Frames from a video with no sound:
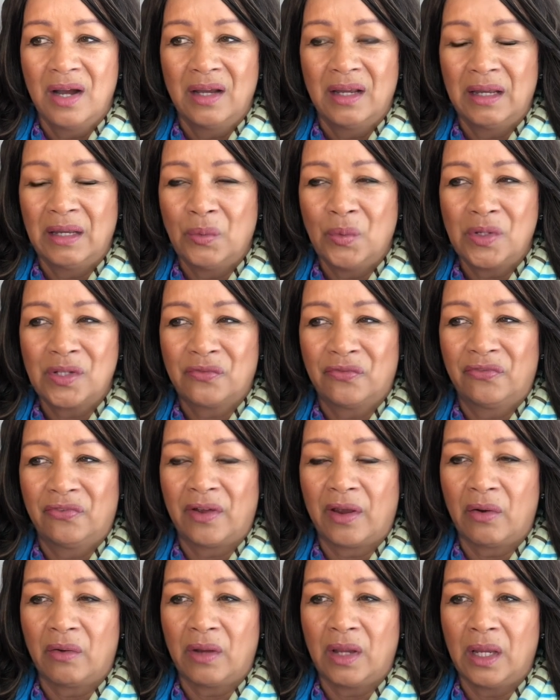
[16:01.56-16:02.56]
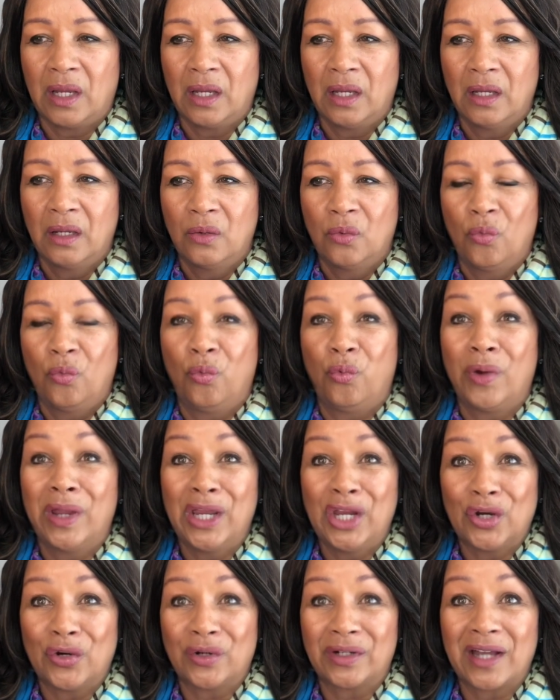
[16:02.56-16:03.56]
it was very
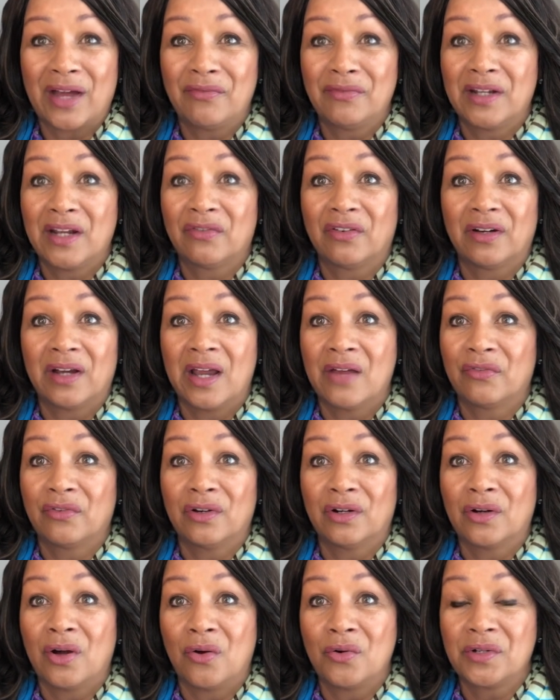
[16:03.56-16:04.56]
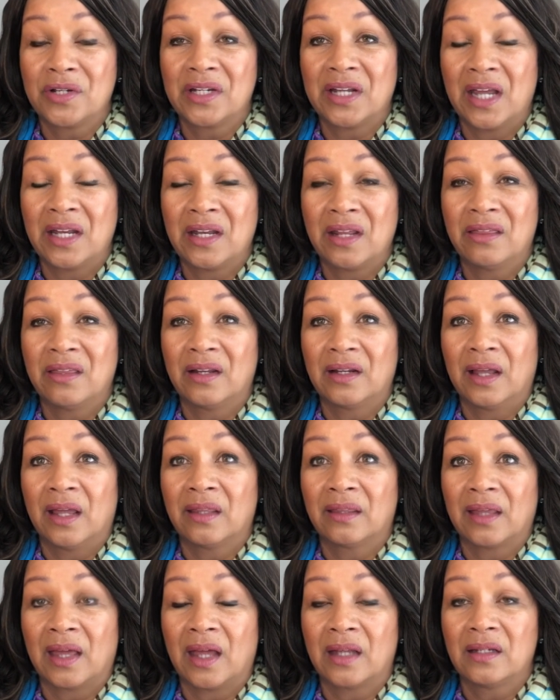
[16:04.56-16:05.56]
weird. I've never ever encountered anything like
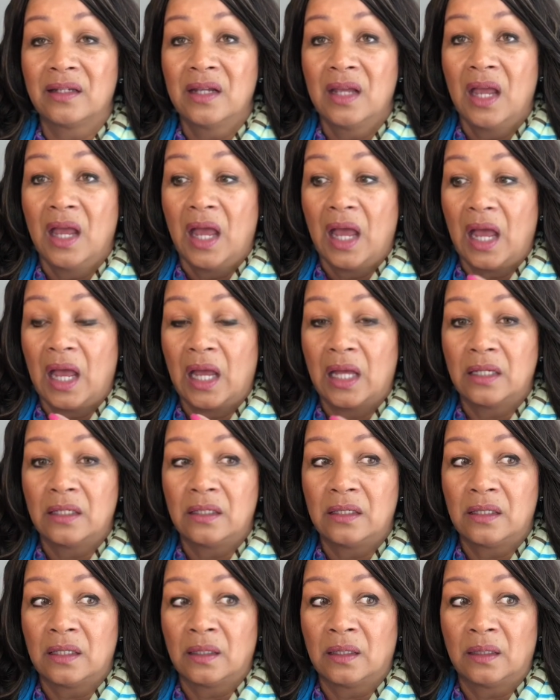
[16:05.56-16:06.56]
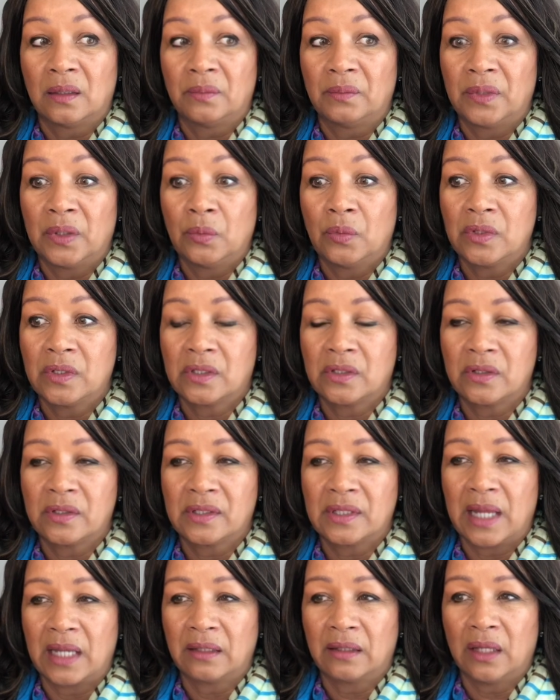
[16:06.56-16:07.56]
that. And it was just
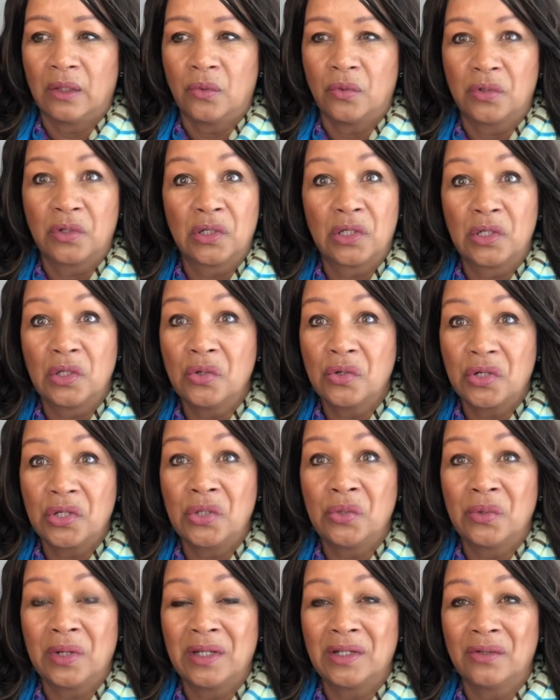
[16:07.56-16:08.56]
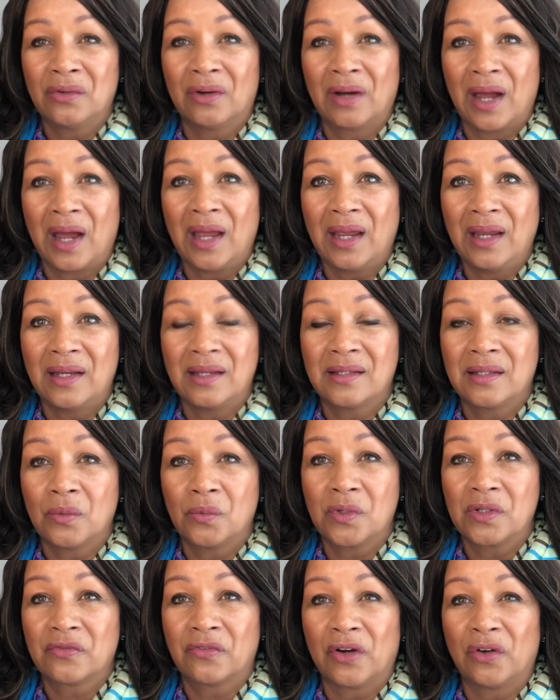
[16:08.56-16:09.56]
like they couldn't look you in your eyes. It
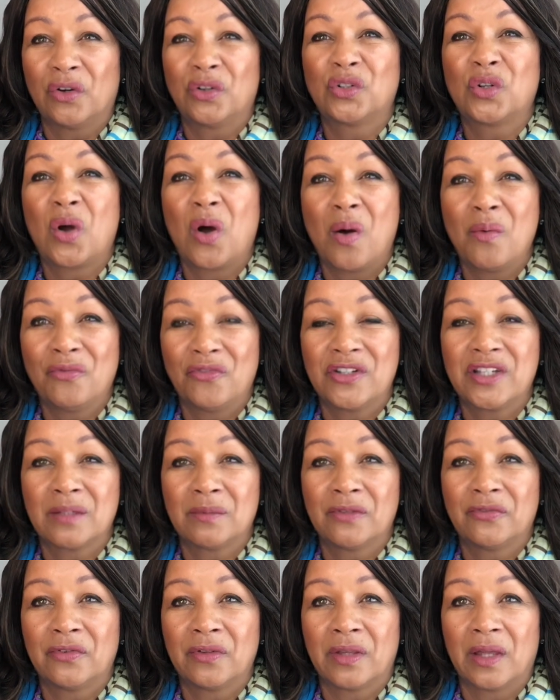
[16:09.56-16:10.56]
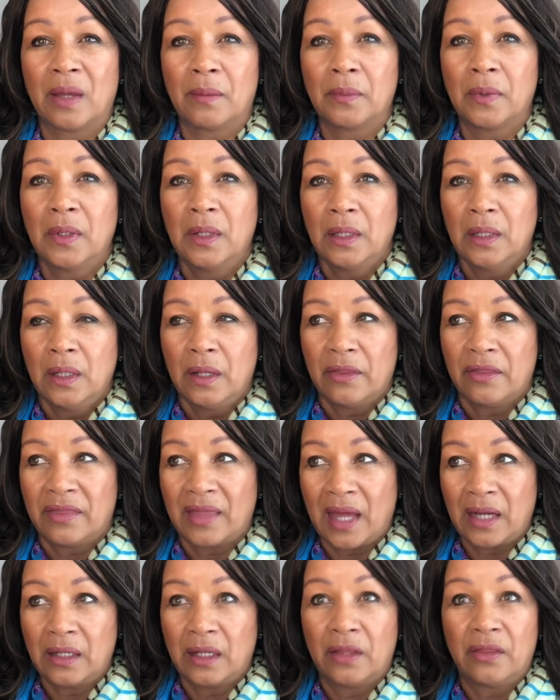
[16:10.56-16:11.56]
was very uncomfortable for them.
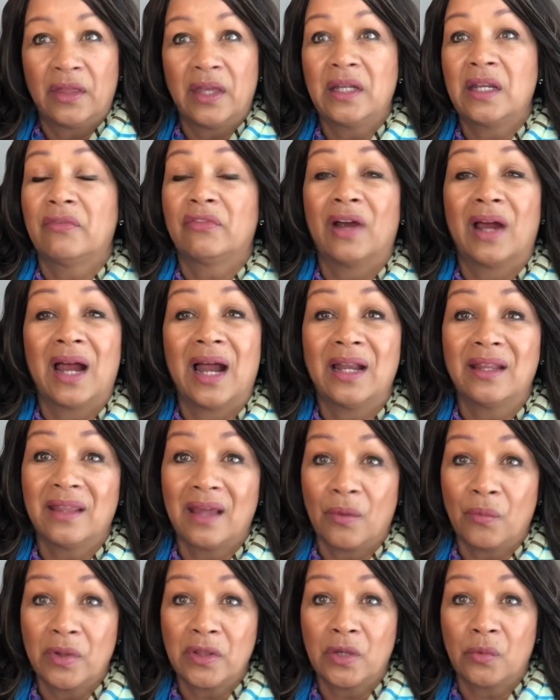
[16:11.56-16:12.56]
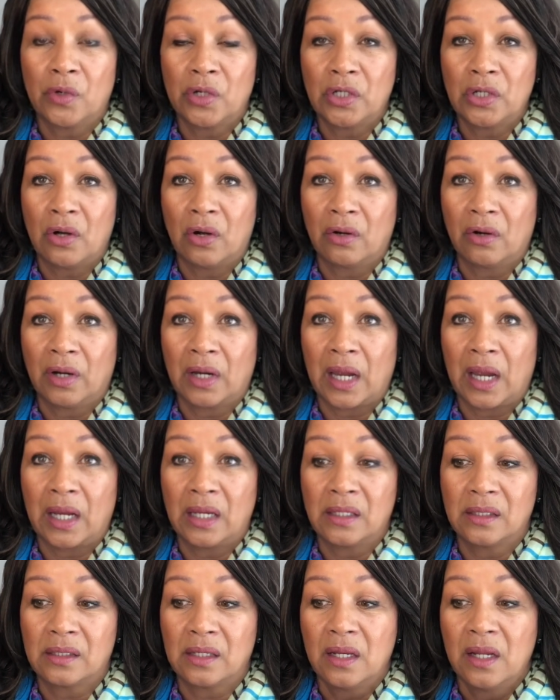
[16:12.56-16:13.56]
That they never had that when they were younger,
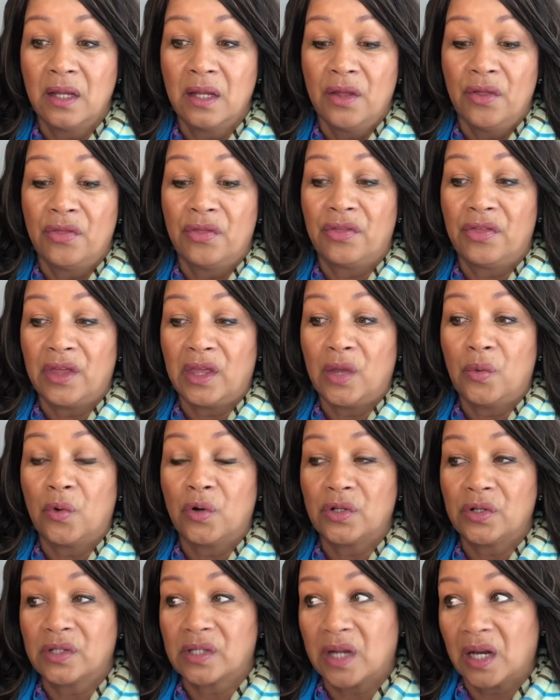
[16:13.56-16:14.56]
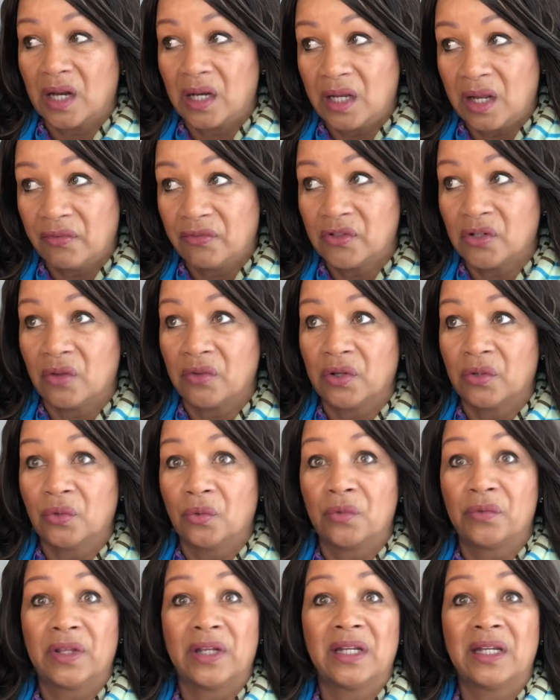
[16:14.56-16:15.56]
guys. They were just kind of left on their
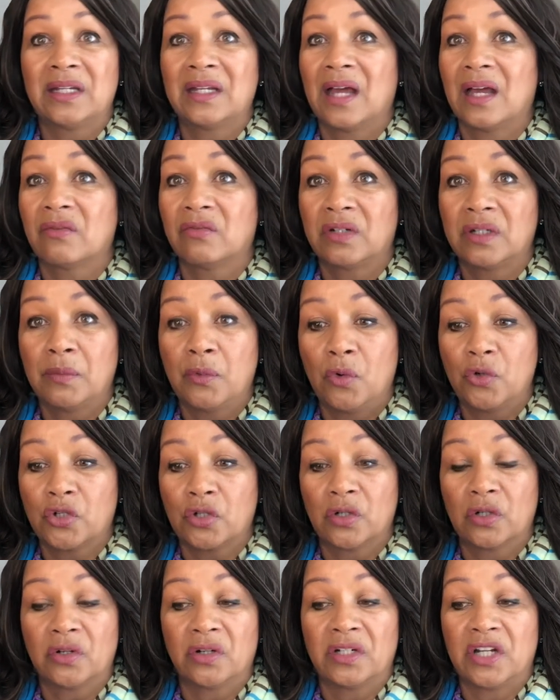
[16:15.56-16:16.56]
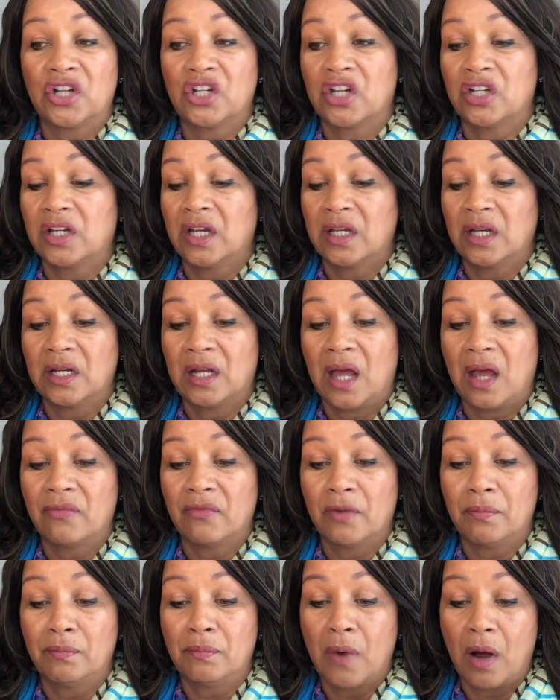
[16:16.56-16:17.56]
own. They didn't have an emotional connection. They didn't have
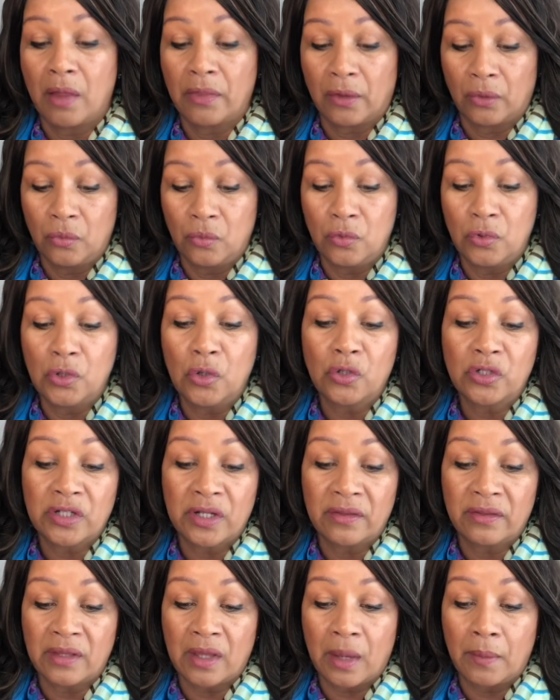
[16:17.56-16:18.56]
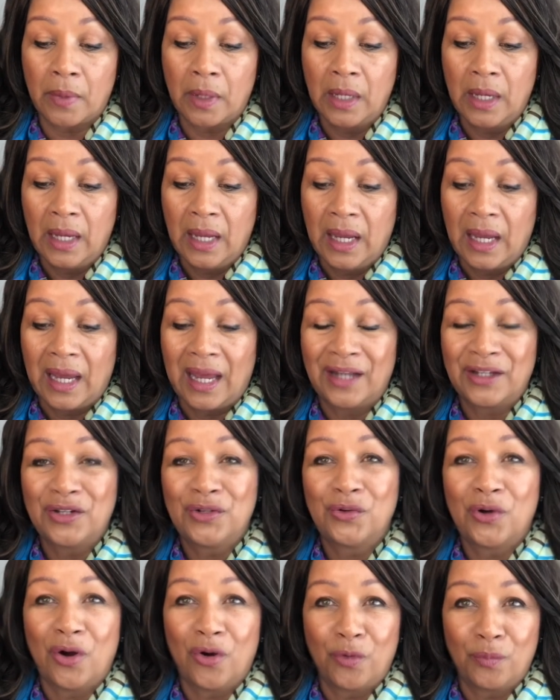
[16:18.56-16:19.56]
a mother who looked at them. And you
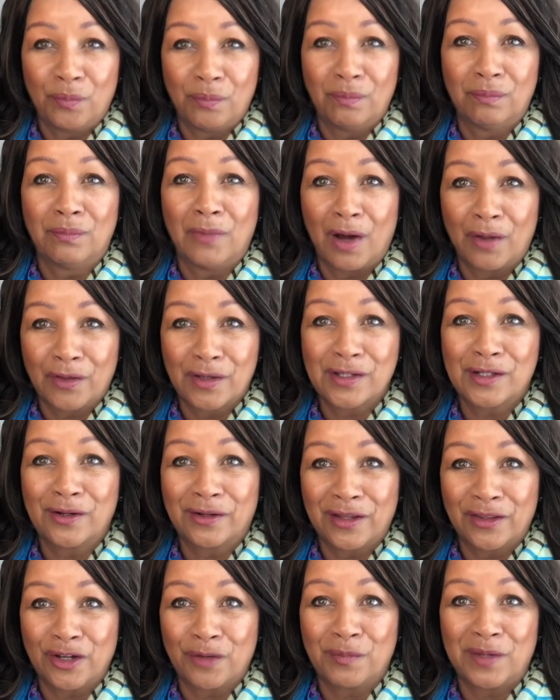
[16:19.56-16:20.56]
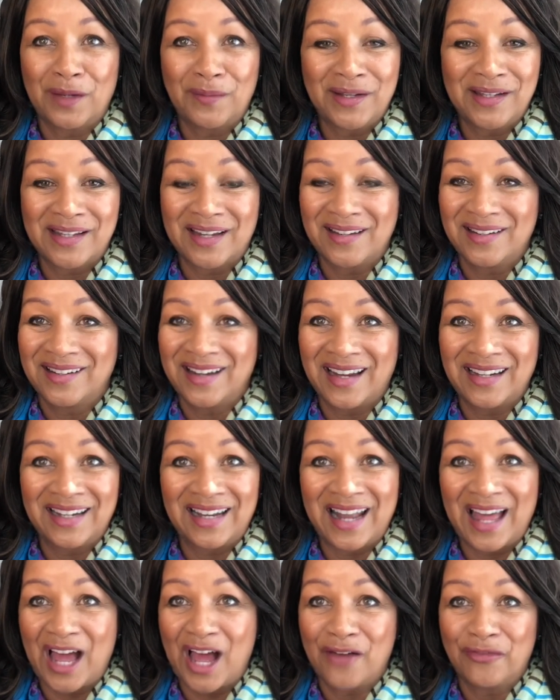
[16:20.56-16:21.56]
know how mothers look at their babies and
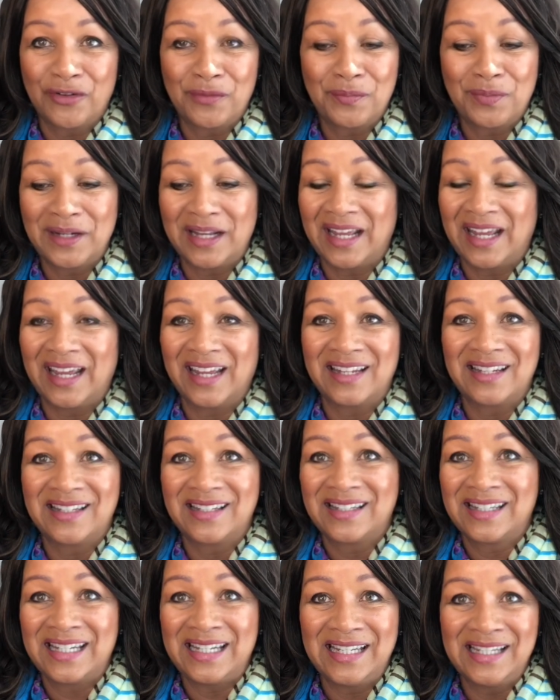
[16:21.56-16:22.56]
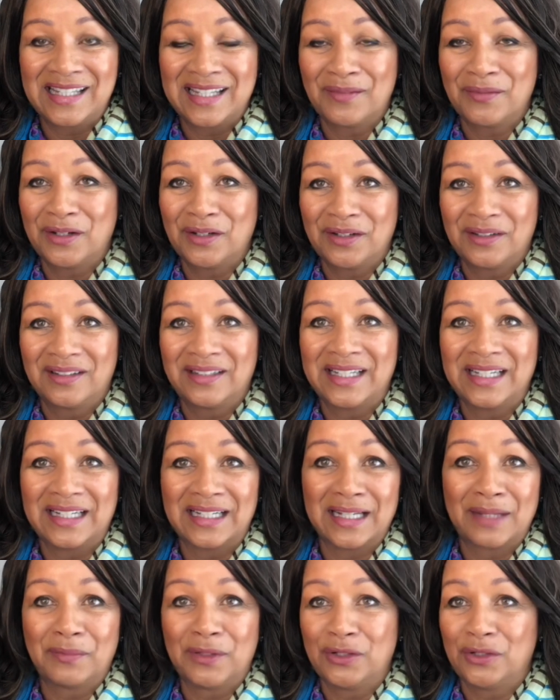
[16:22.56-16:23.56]
laugh and play and tease them and tickle
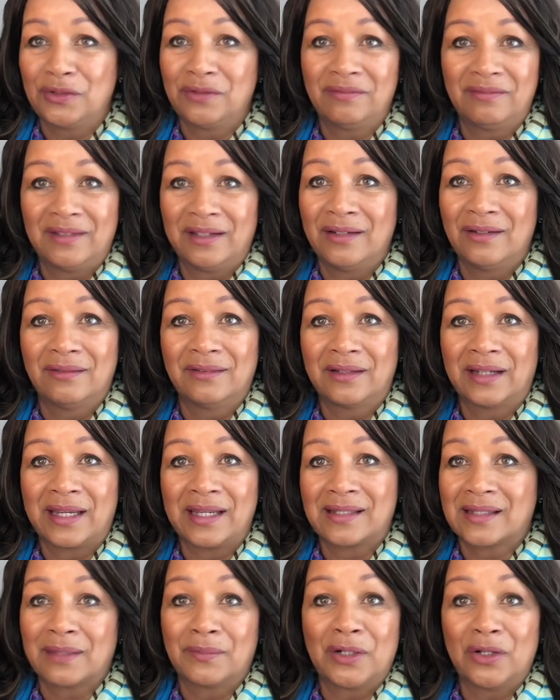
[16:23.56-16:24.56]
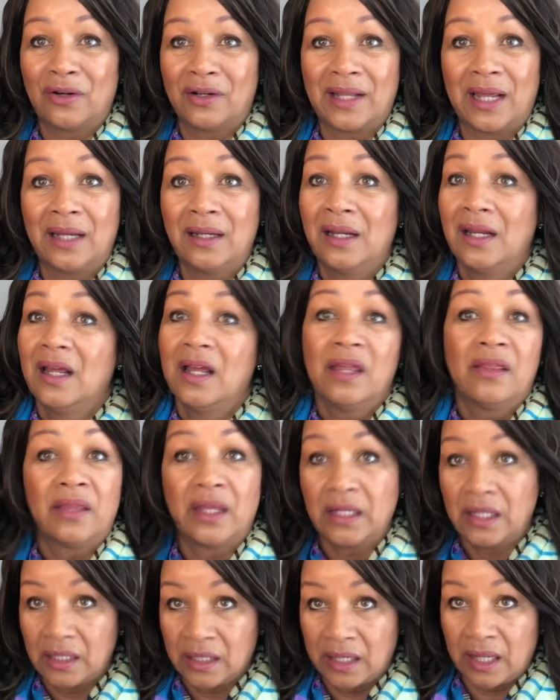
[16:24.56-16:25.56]
them and, you know, kiss them and all that.
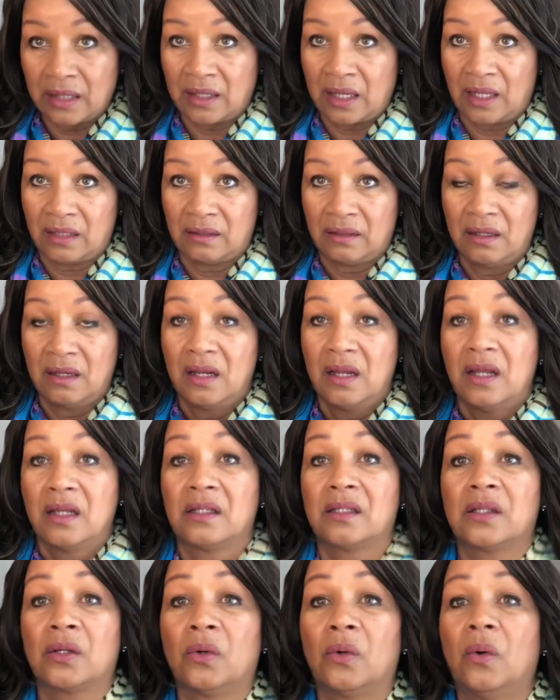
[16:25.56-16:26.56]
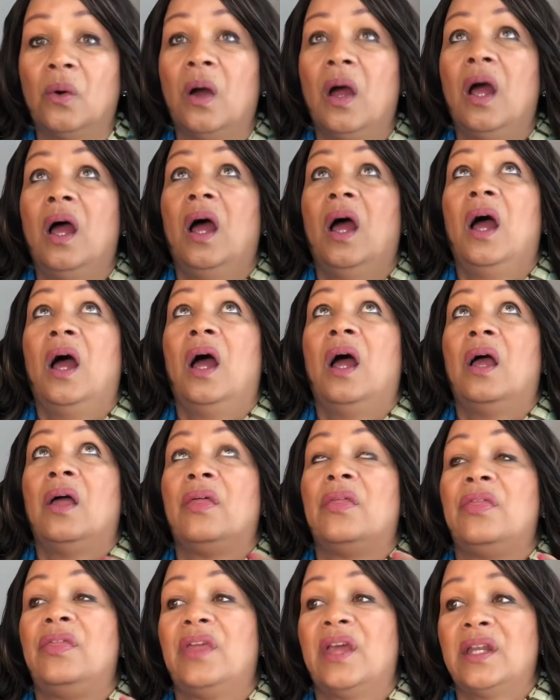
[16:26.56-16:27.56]
They didn't get that. So
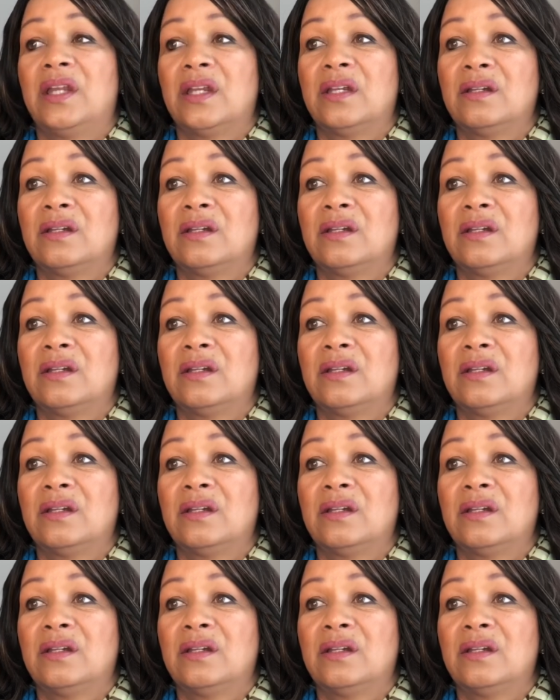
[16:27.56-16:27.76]
they